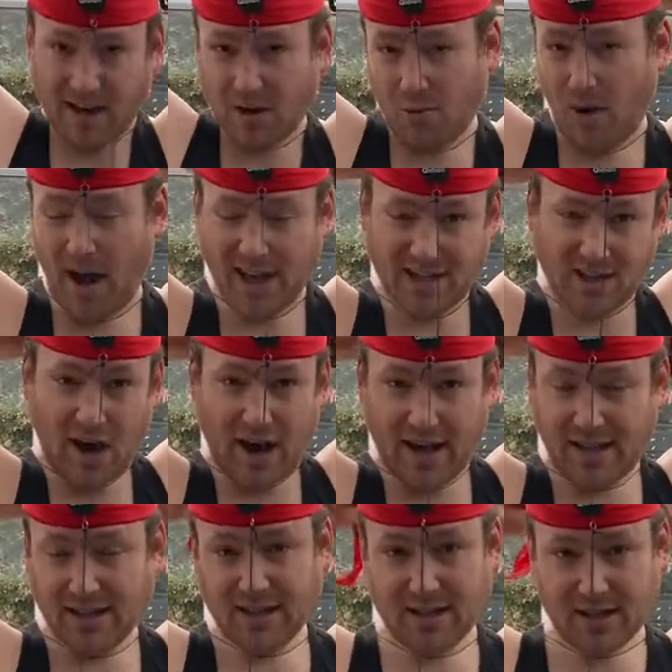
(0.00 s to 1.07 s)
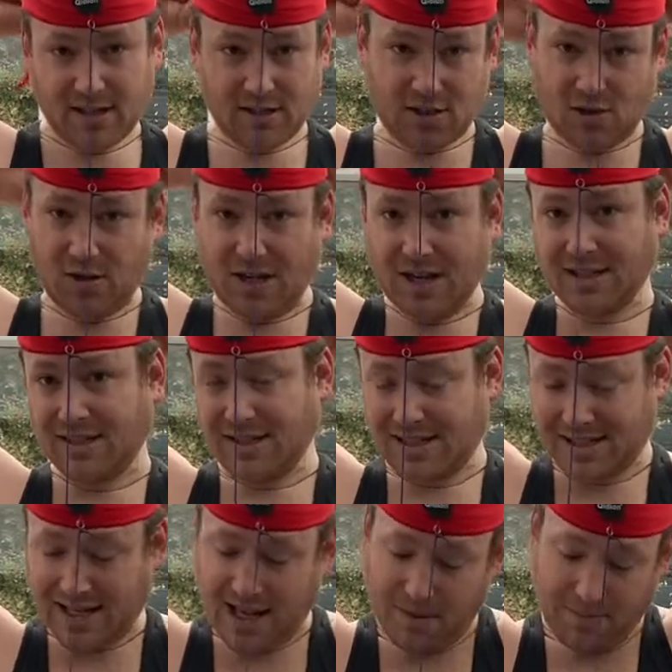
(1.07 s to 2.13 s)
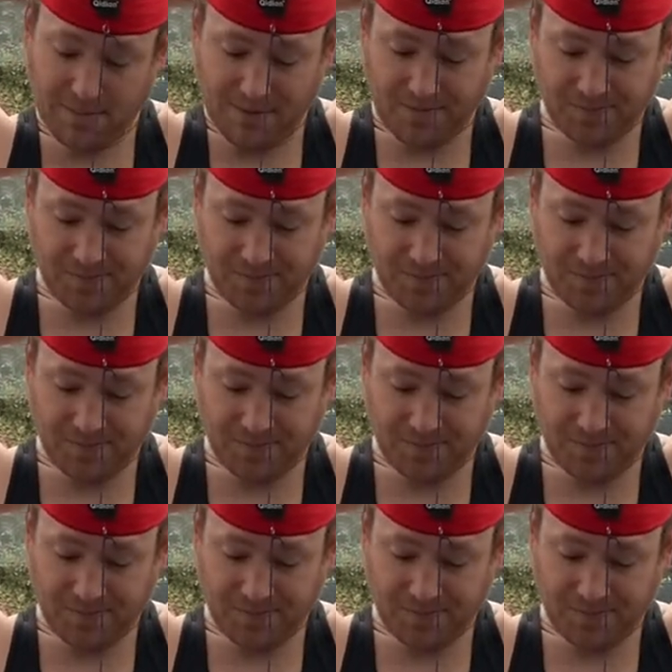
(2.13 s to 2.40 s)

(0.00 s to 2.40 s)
it quite tight so it doesn't slip.